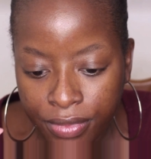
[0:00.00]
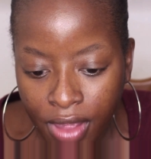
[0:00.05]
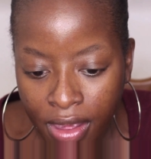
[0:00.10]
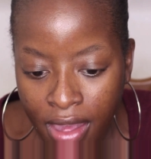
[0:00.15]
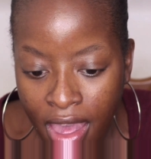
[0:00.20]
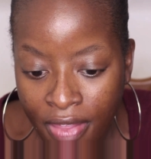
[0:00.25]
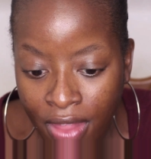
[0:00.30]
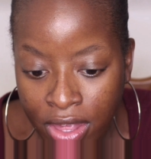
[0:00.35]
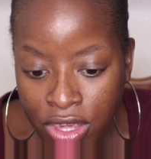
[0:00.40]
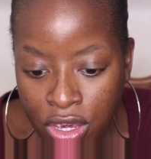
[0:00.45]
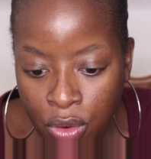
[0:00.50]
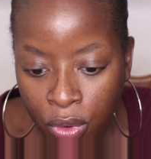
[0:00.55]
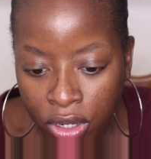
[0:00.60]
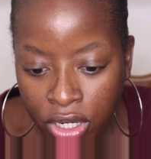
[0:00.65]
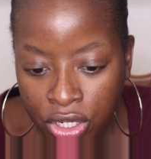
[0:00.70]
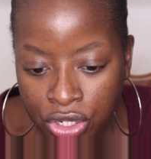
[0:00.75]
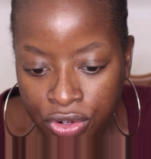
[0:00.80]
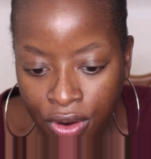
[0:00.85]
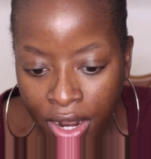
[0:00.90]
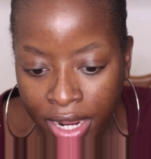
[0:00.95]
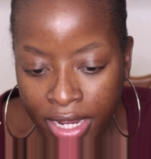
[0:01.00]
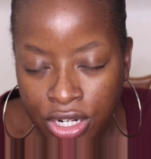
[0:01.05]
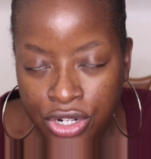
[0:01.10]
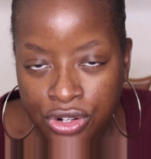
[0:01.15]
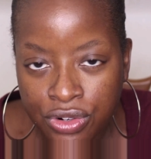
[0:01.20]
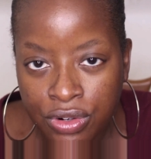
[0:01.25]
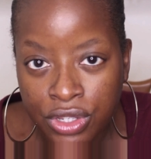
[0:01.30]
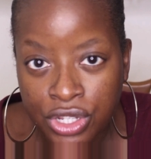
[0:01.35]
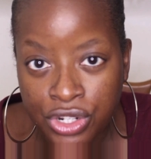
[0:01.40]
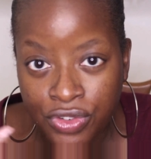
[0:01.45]
and then you want to try and
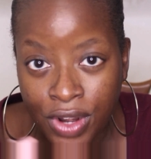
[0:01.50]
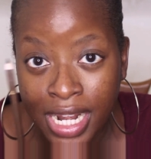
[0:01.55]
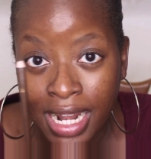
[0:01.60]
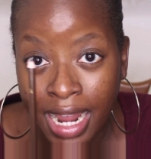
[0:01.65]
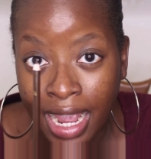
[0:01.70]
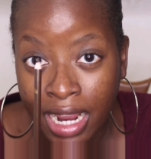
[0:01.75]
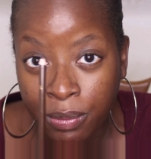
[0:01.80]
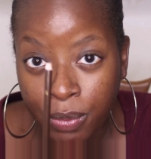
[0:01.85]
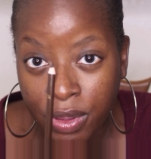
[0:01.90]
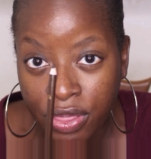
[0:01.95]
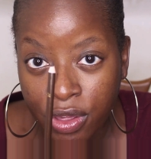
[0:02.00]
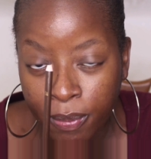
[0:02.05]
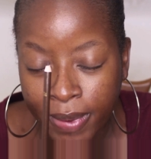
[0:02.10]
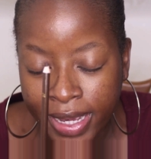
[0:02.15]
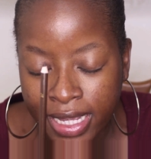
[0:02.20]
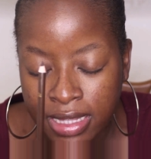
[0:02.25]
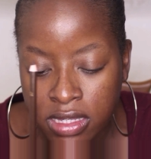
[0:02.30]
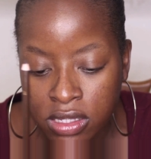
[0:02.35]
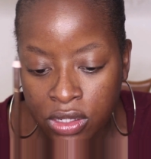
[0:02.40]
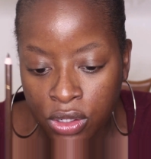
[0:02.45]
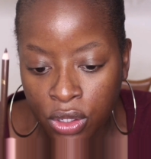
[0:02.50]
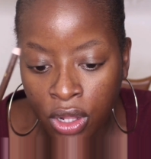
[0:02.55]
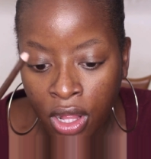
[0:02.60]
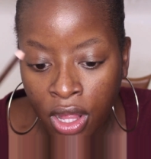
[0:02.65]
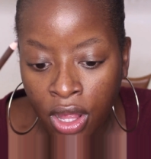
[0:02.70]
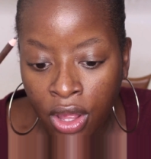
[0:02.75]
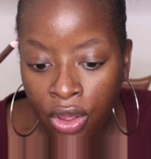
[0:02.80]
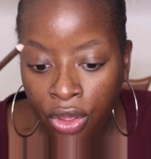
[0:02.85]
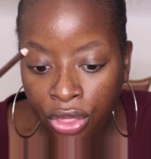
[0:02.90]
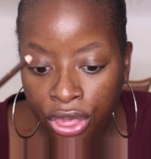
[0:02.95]
draw a straight line with your pencil
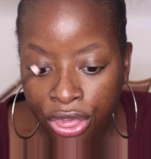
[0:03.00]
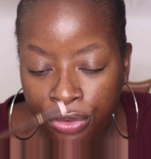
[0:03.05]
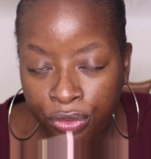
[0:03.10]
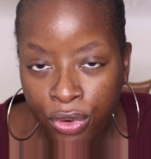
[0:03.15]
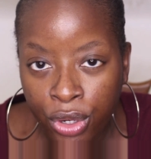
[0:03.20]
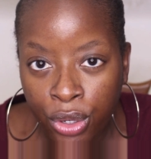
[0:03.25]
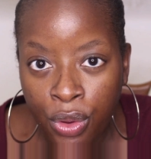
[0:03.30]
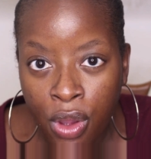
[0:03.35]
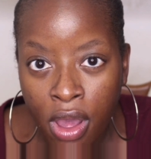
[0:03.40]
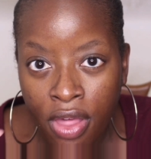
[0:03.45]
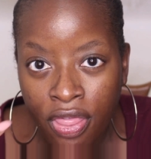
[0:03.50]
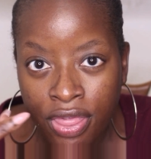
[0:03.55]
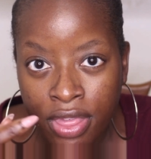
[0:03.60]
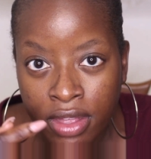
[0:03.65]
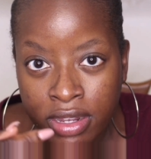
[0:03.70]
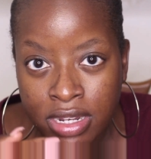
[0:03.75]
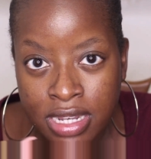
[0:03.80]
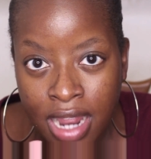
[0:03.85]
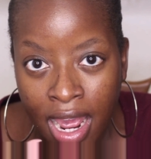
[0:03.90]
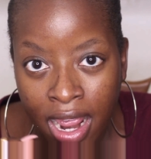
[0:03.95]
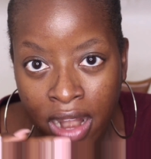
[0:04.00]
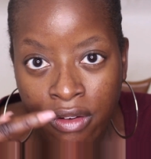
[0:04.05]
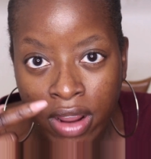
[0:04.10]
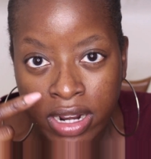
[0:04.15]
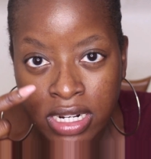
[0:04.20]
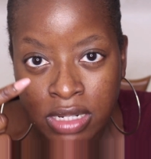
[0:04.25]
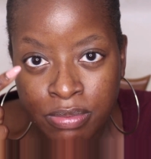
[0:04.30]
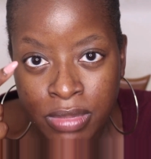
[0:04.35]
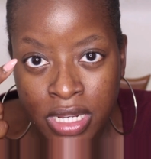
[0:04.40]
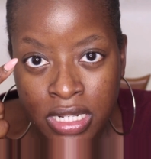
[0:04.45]
through the
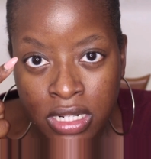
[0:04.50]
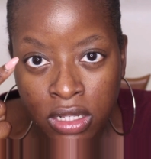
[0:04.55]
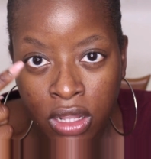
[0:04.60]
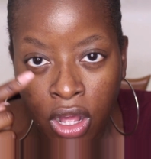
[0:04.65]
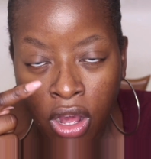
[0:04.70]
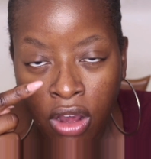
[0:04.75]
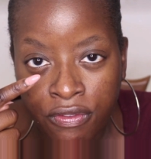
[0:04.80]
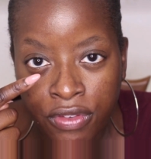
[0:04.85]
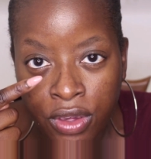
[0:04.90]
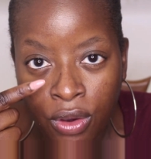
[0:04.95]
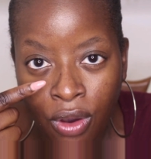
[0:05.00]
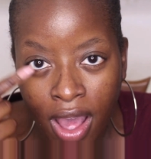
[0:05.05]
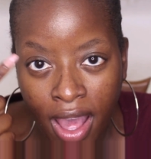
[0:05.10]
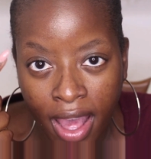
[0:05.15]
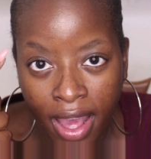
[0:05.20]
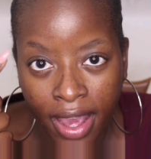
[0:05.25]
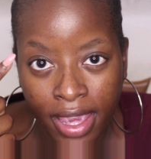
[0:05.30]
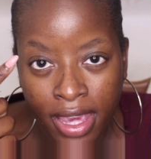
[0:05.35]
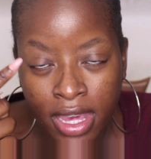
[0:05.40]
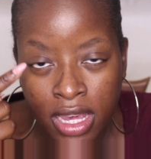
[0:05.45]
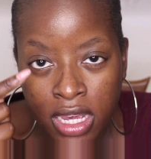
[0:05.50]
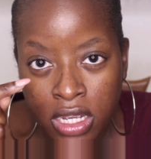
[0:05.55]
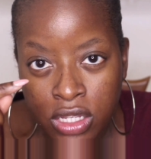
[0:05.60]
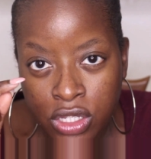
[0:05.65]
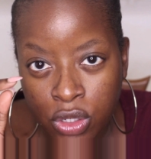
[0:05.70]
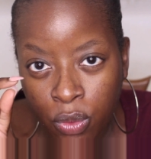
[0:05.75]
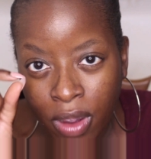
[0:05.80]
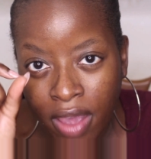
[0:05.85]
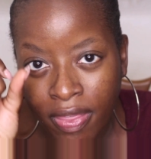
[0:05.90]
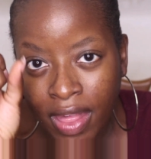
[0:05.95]
direct middle of your eye.
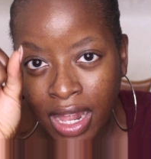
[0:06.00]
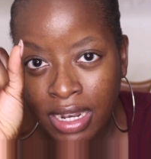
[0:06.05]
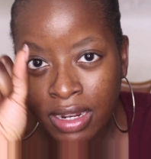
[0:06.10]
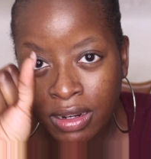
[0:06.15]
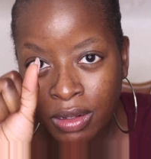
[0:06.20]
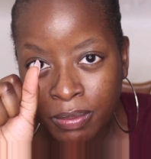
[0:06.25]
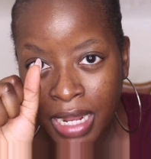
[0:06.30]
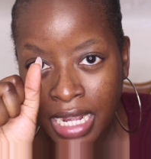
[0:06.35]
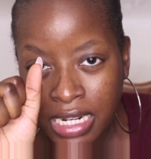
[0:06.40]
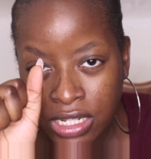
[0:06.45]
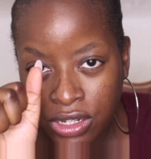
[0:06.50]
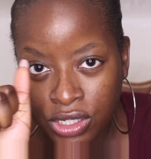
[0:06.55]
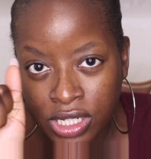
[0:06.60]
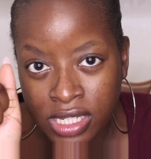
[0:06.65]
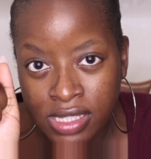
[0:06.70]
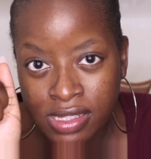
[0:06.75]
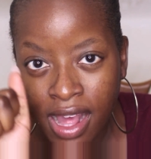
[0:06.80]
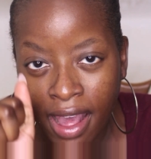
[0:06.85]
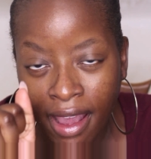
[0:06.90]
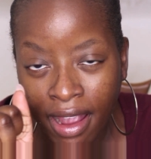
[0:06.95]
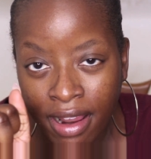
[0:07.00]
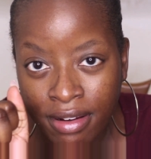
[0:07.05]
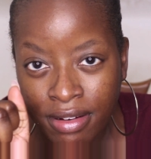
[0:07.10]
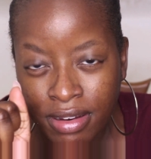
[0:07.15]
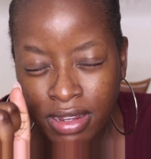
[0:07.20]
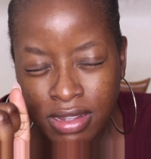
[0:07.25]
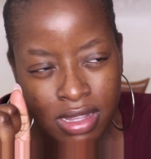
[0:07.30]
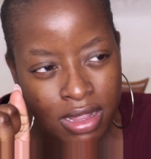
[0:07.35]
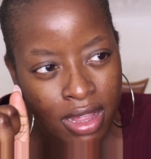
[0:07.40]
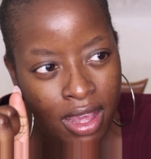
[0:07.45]
So where that little black dot is,
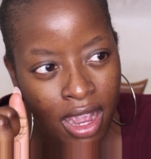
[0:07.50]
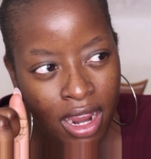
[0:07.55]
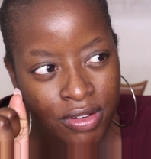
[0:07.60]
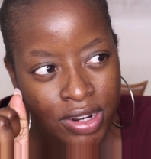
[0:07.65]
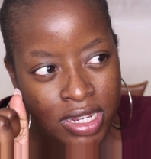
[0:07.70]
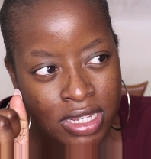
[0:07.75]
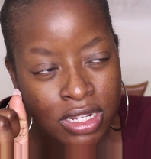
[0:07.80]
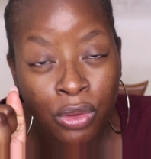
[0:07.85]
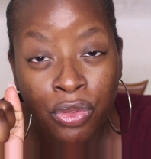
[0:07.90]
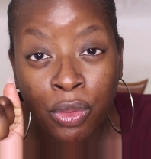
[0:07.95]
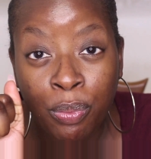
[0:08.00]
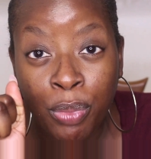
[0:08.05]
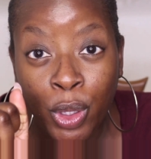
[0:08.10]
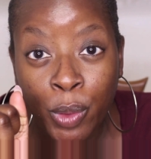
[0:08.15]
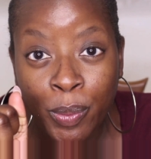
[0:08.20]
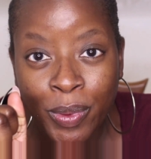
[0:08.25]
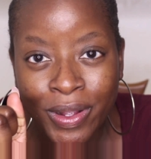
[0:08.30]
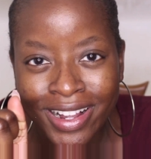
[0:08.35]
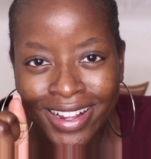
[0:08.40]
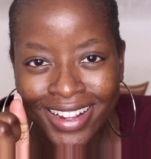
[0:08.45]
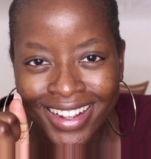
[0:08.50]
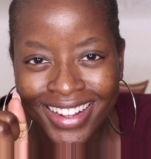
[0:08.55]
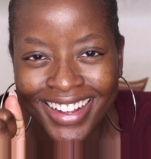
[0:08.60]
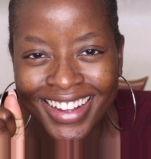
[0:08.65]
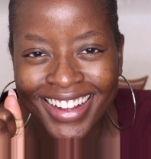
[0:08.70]
is it the iris? No, the pupil.